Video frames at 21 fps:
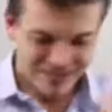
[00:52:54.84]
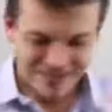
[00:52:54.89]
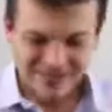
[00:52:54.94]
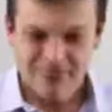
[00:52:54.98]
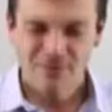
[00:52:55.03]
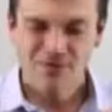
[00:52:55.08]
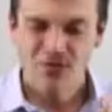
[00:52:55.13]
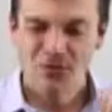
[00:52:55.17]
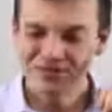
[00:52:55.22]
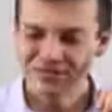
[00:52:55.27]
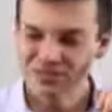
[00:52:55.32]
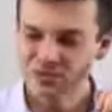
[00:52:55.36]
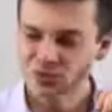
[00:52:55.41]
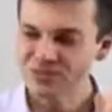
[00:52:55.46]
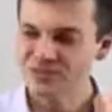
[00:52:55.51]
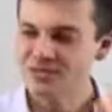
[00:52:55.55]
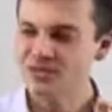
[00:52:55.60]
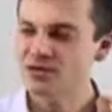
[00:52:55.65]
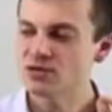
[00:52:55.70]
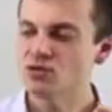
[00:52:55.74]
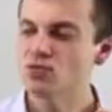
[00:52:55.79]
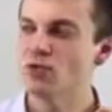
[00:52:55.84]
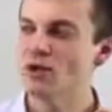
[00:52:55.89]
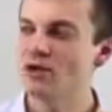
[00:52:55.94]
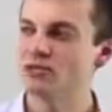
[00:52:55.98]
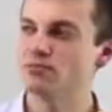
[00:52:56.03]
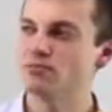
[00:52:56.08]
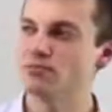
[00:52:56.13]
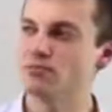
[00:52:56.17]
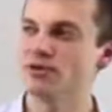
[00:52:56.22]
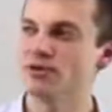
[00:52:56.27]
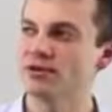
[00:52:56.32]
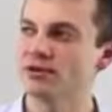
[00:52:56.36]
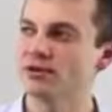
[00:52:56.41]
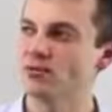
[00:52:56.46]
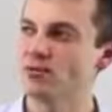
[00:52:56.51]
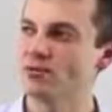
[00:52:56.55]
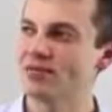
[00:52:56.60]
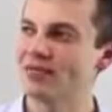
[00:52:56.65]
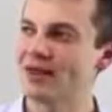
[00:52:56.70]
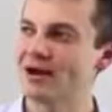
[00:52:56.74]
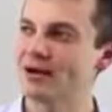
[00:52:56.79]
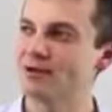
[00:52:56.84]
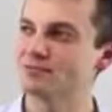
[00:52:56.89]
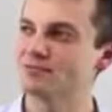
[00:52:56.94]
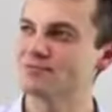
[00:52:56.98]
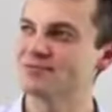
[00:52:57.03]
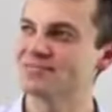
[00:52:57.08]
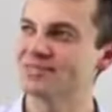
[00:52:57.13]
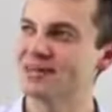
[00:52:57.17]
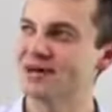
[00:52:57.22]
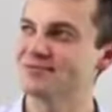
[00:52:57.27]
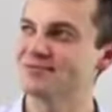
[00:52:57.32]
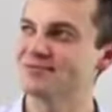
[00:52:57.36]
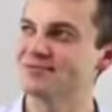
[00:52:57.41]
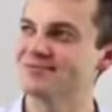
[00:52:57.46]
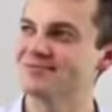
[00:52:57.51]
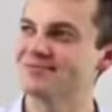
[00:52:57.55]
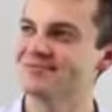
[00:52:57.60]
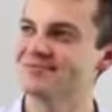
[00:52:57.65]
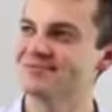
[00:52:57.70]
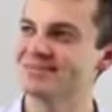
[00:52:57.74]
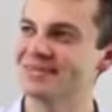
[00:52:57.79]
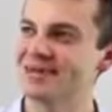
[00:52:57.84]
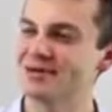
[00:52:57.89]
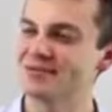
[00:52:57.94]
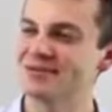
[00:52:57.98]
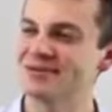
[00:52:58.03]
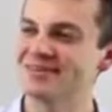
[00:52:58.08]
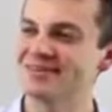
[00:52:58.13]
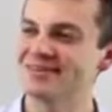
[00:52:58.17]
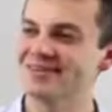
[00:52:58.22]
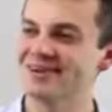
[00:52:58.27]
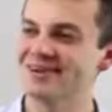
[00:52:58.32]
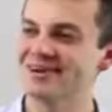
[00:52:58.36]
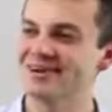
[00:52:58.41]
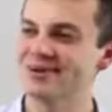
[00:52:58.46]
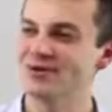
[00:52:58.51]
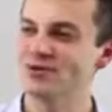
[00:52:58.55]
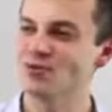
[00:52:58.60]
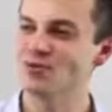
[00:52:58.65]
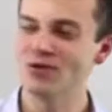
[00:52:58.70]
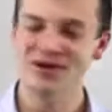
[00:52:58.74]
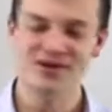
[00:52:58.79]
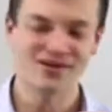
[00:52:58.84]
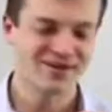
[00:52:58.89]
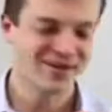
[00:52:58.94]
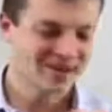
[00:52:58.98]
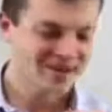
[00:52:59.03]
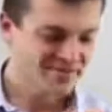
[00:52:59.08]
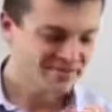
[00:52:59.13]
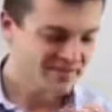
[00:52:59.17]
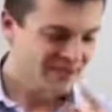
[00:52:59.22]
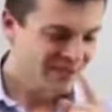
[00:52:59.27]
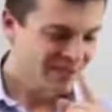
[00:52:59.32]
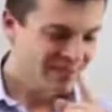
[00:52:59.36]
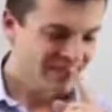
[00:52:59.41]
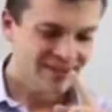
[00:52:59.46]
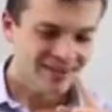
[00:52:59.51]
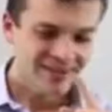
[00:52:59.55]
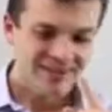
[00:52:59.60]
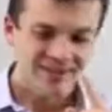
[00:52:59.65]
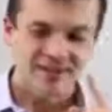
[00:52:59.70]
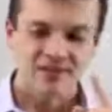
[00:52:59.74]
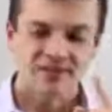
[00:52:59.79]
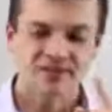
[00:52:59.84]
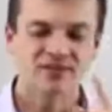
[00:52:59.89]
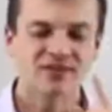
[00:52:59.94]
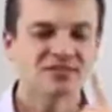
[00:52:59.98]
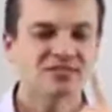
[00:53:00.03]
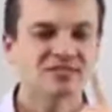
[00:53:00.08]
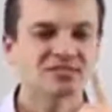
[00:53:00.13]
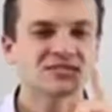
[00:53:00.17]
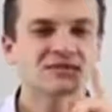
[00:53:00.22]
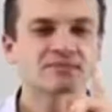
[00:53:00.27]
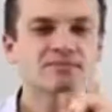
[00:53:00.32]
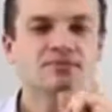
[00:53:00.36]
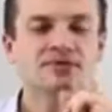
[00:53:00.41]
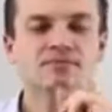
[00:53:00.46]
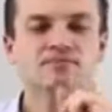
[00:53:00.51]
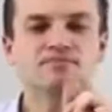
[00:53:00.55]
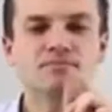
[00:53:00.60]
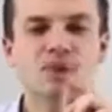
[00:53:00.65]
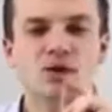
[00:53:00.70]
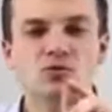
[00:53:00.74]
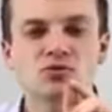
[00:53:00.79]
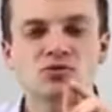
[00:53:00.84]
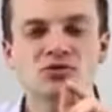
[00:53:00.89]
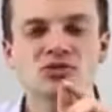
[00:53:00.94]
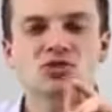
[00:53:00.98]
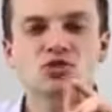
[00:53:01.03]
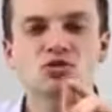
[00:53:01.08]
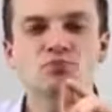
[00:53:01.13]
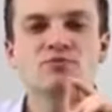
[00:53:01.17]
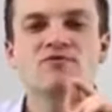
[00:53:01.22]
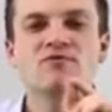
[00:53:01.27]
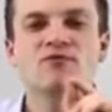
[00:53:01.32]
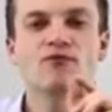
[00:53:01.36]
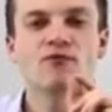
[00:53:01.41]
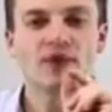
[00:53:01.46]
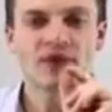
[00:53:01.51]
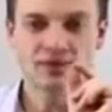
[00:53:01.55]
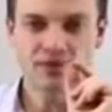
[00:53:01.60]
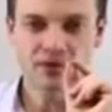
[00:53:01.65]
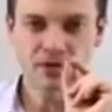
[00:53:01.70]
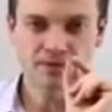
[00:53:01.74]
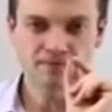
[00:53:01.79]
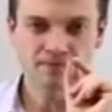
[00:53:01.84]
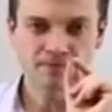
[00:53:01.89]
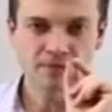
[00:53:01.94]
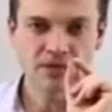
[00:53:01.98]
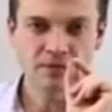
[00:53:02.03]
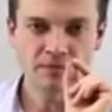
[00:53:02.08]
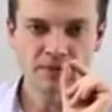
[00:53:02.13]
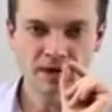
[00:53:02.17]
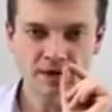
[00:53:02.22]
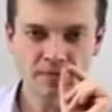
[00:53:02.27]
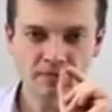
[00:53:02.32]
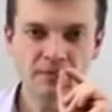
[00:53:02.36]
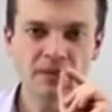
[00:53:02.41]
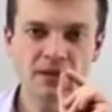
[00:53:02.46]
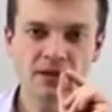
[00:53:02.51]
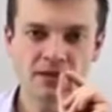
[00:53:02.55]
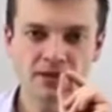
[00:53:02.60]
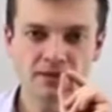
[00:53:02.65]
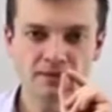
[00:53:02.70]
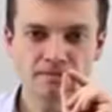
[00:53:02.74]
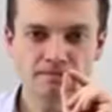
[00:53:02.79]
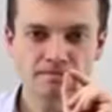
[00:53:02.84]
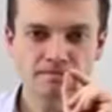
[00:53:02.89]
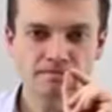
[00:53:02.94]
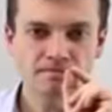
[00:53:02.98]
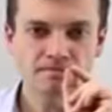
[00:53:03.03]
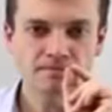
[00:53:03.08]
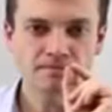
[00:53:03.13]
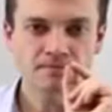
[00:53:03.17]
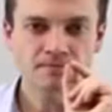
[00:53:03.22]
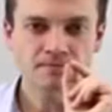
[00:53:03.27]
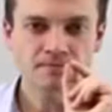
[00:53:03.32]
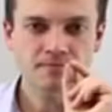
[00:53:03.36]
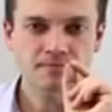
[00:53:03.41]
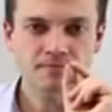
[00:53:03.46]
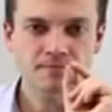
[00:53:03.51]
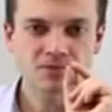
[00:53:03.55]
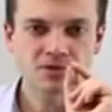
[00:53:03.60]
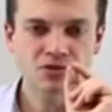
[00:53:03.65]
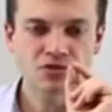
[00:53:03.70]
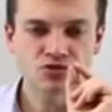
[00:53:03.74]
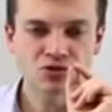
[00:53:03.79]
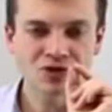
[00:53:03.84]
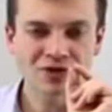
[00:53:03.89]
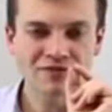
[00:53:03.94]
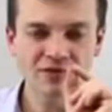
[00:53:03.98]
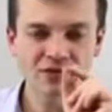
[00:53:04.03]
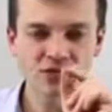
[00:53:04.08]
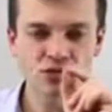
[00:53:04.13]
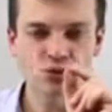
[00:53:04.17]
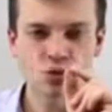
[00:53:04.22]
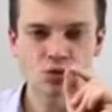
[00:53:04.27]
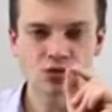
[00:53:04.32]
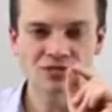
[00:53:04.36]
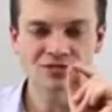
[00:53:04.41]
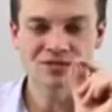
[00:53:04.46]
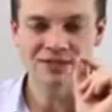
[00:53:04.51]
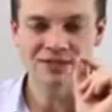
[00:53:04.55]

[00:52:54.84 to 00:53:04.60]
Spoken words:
what's a good way to put it without sounding weird? This is the most newbie friendly, in my opinion, traffic